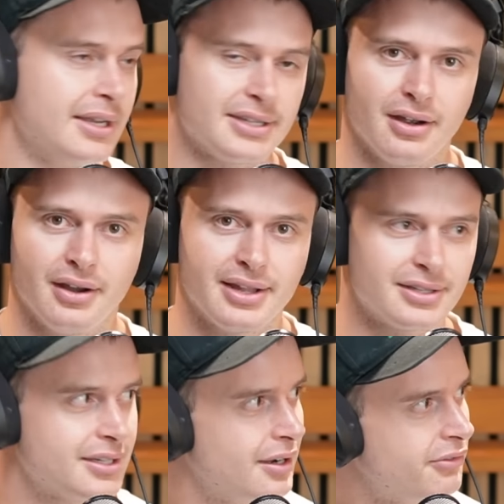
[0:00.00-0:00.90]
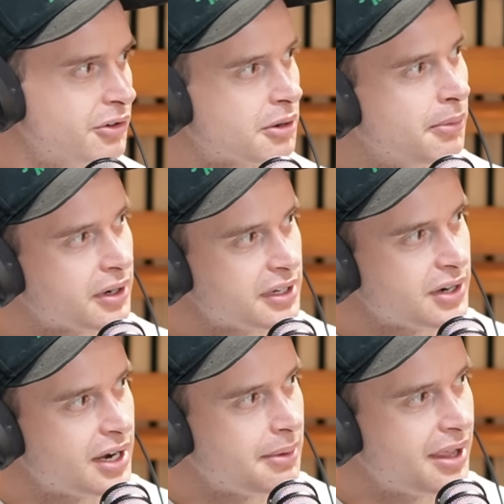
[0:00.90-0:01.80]
So hence, you know, if you're a commodity
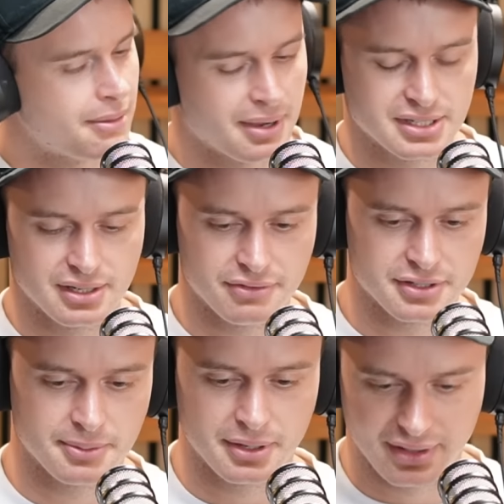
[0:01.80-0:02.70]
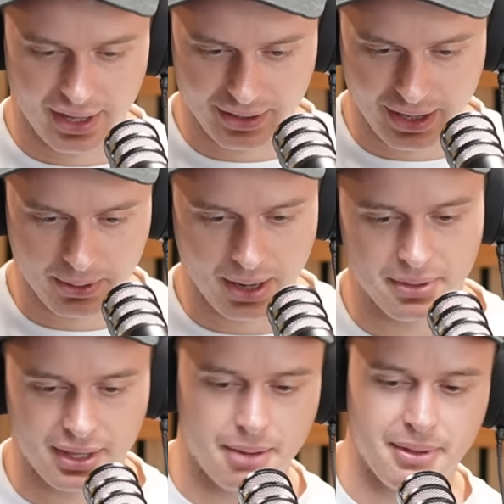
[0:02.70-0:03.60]
trader, mate, that makes a difference. But that, keep, keep,
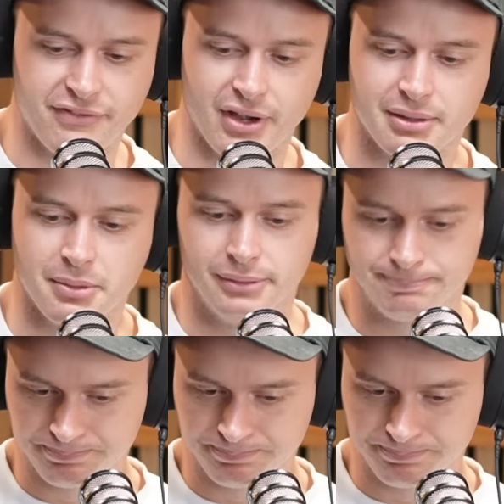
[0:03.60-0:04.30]
keep that fact in mind.